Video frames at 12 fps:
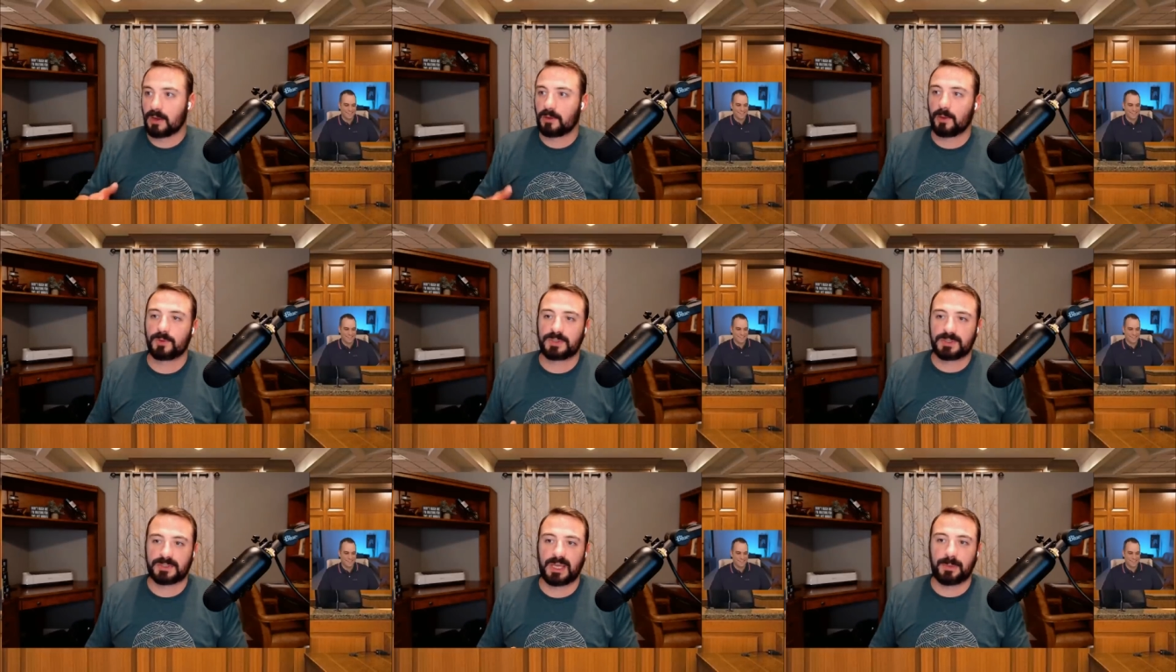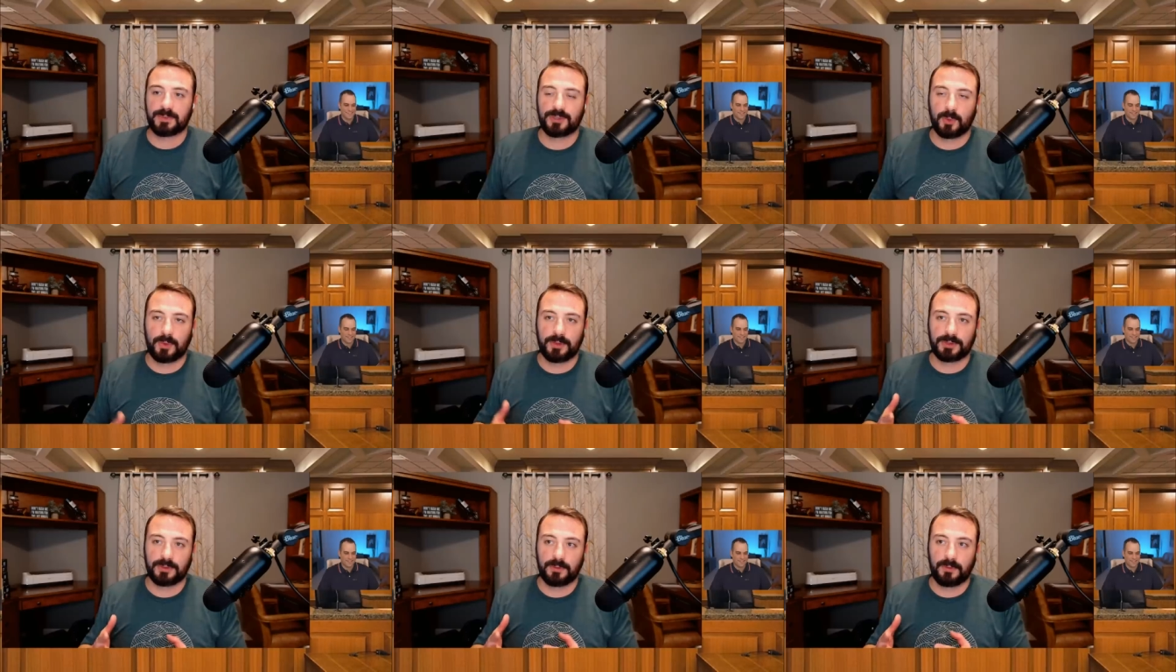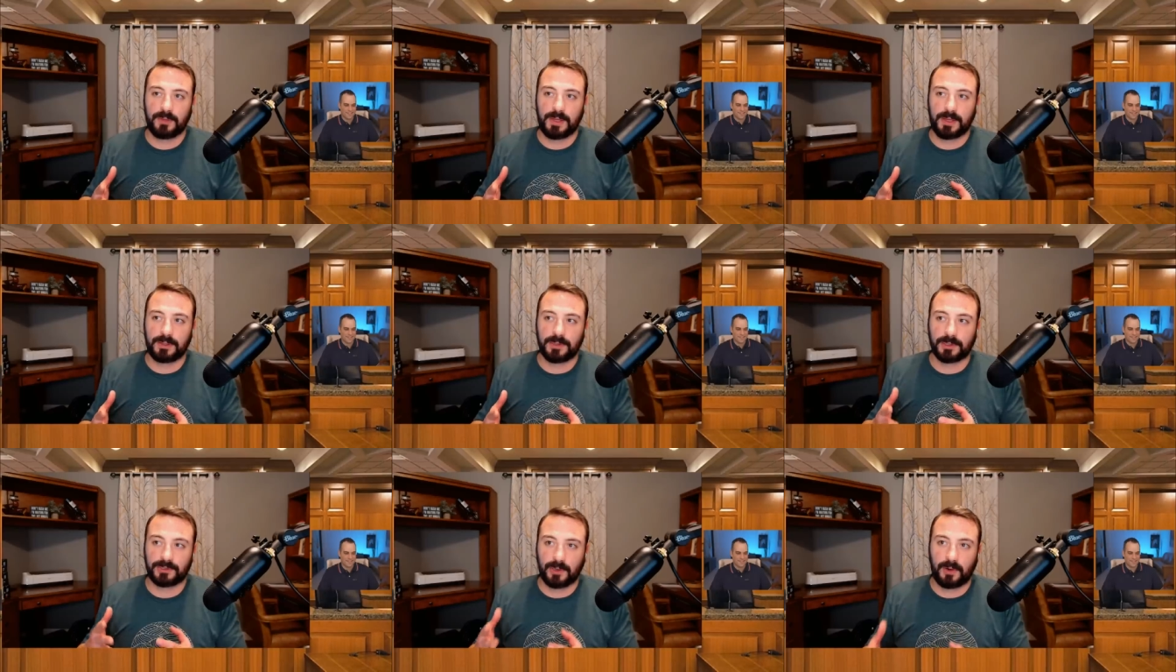closing statements are when the, the
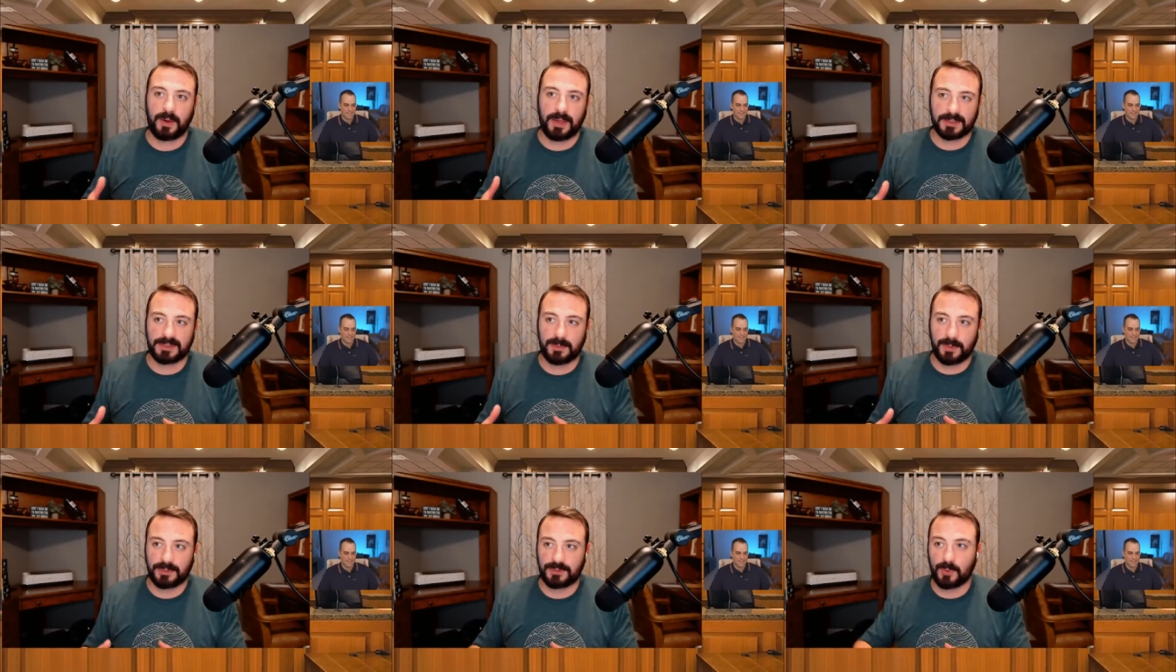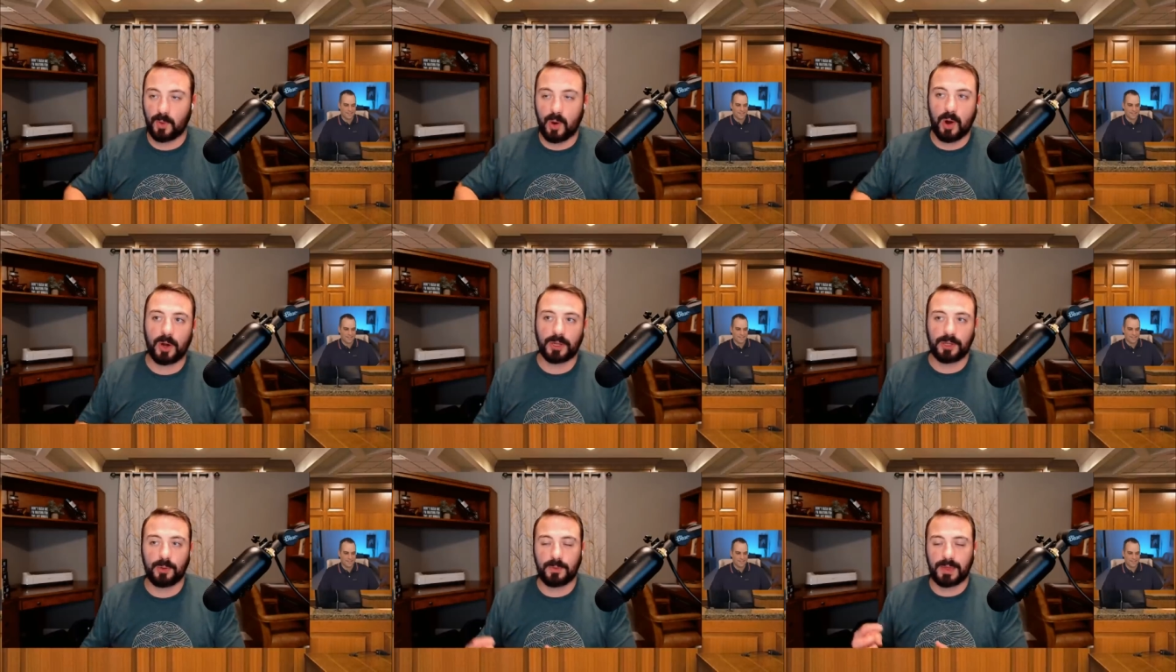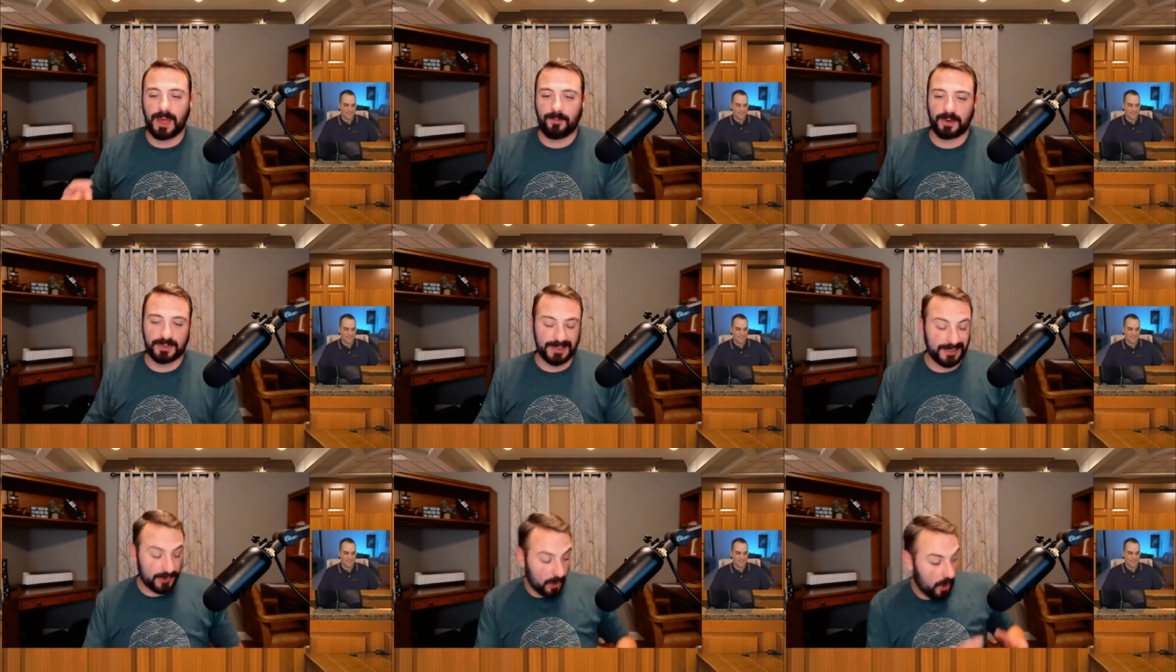attorney gets the ability to argue the
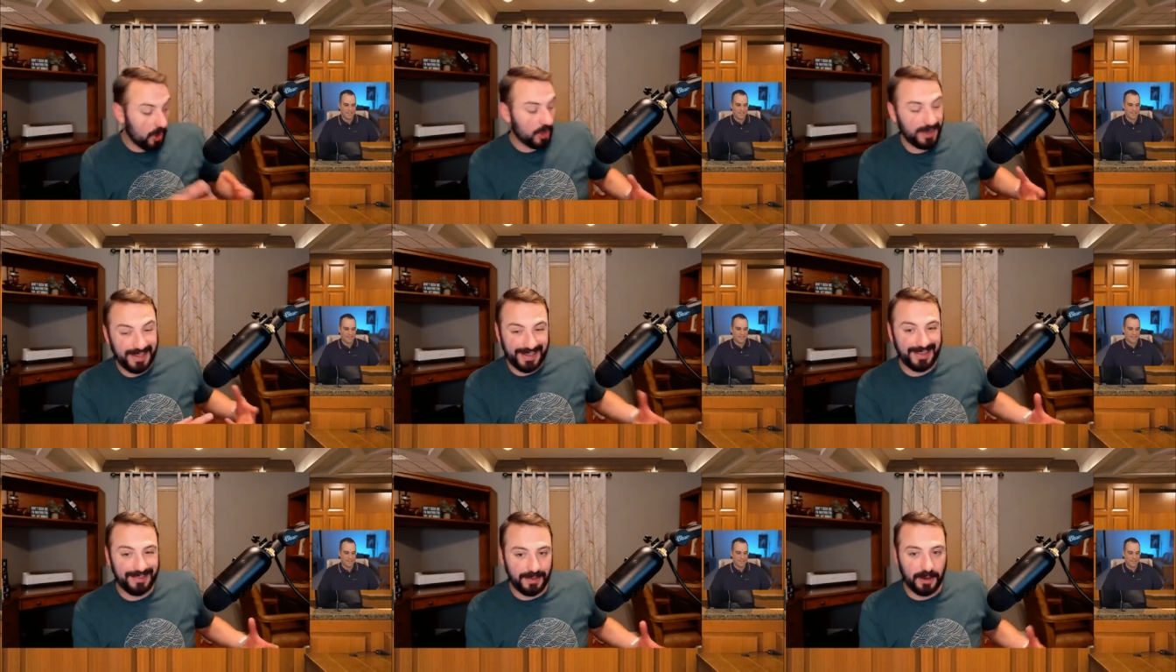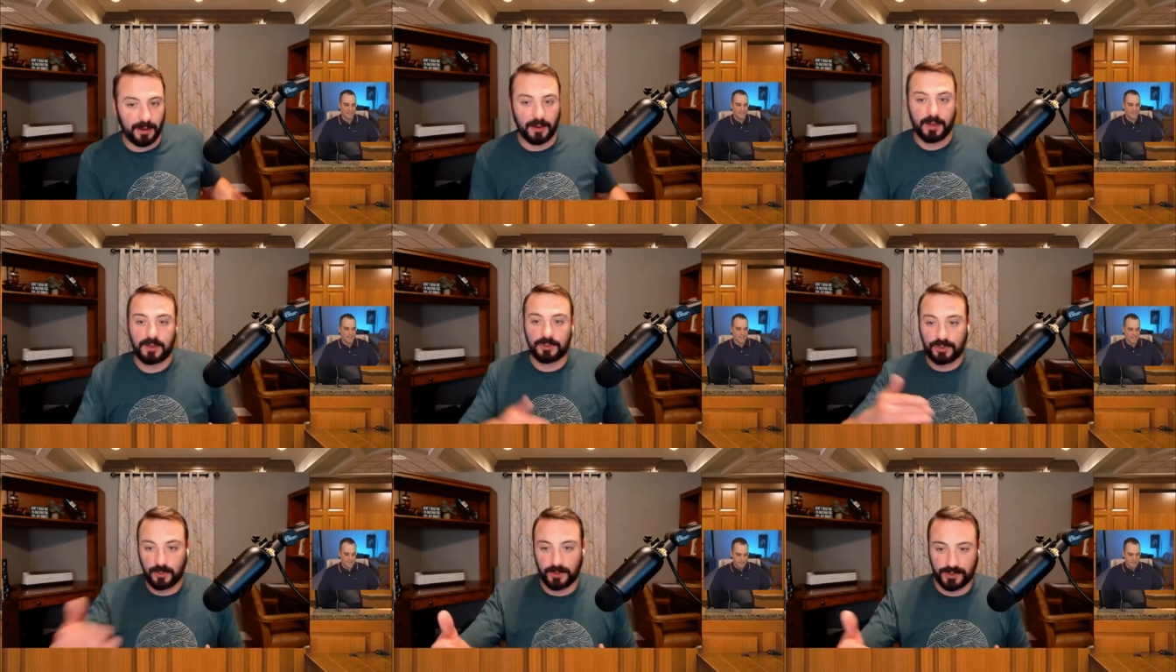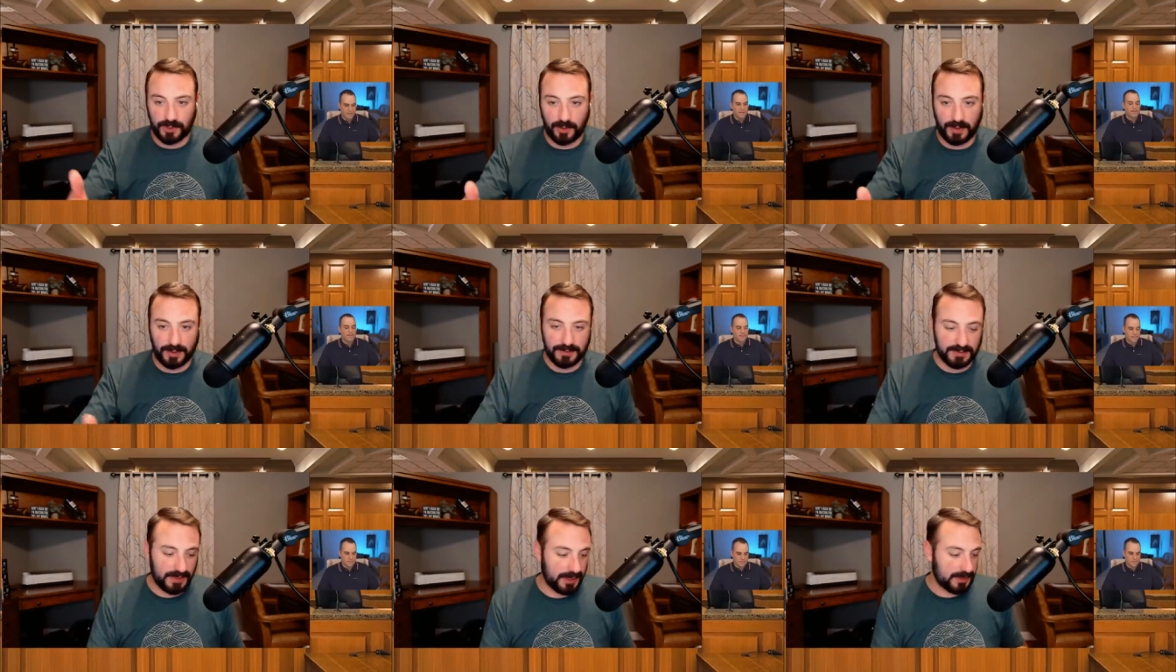evidence that's already in there to the jury. It
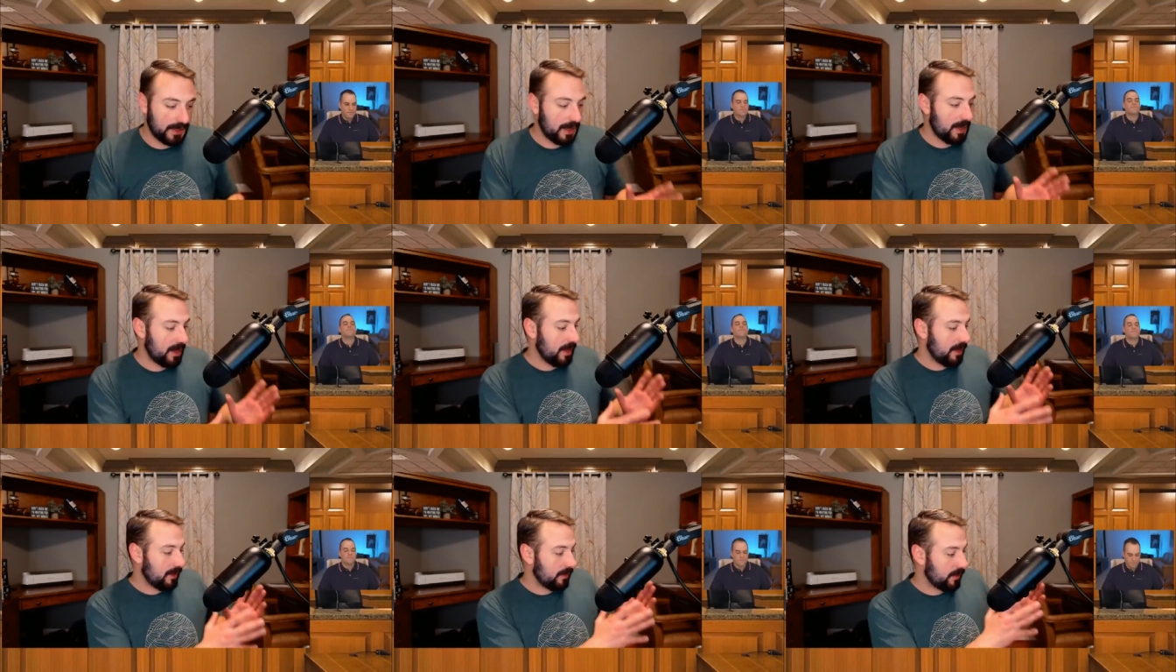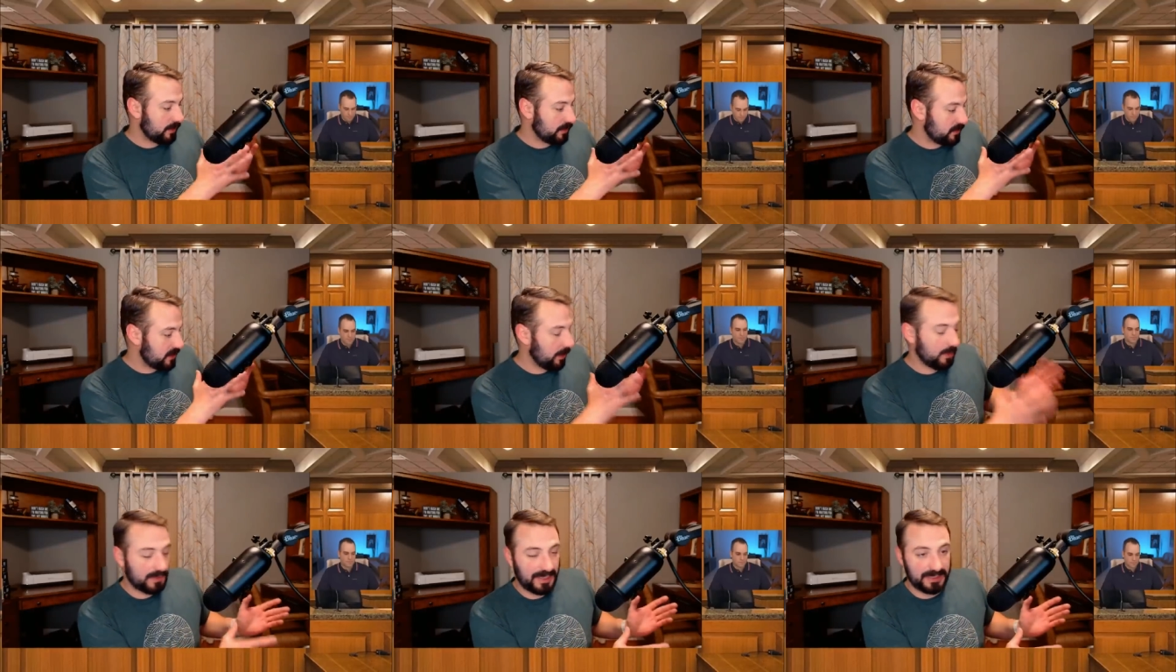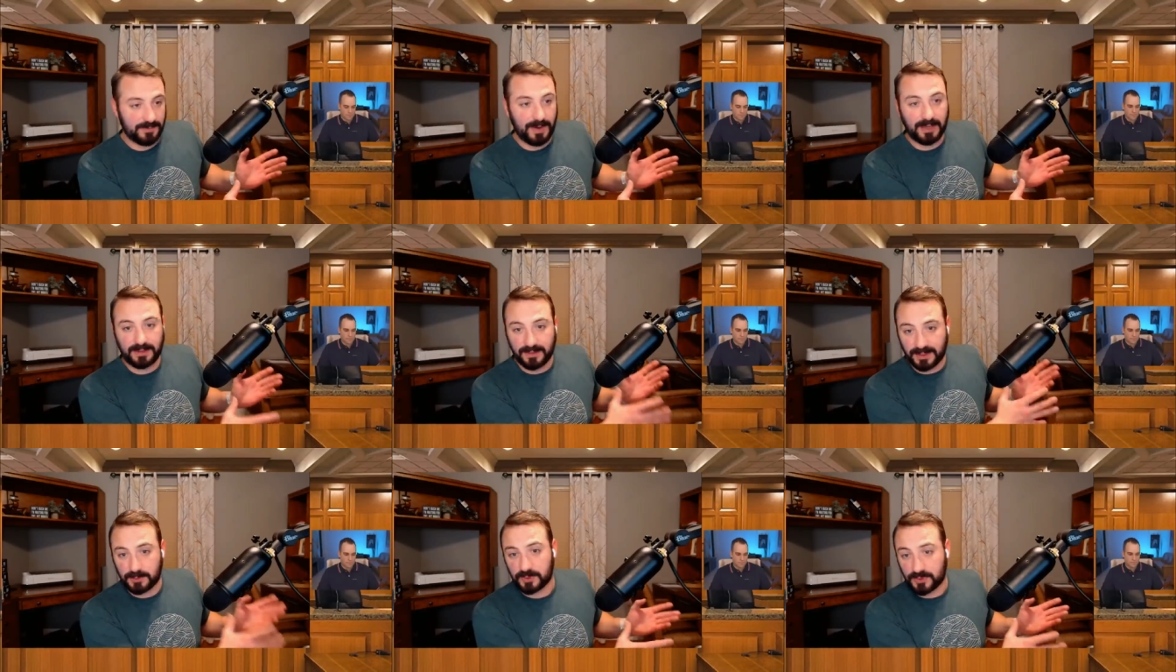says, the someone testified
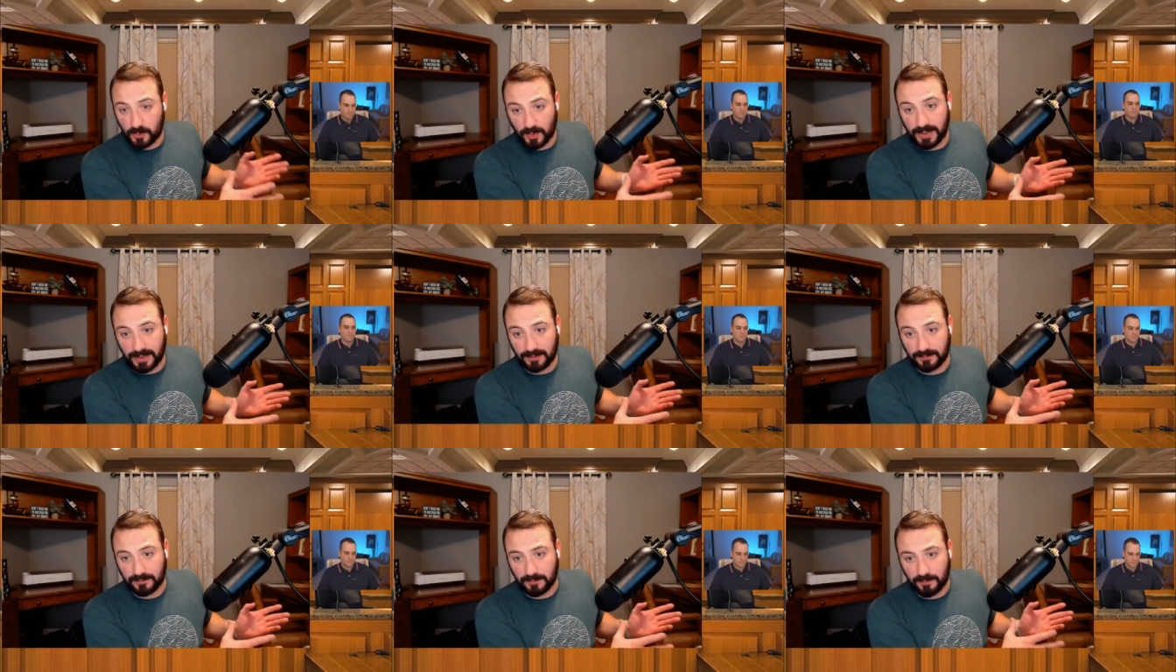that this was green.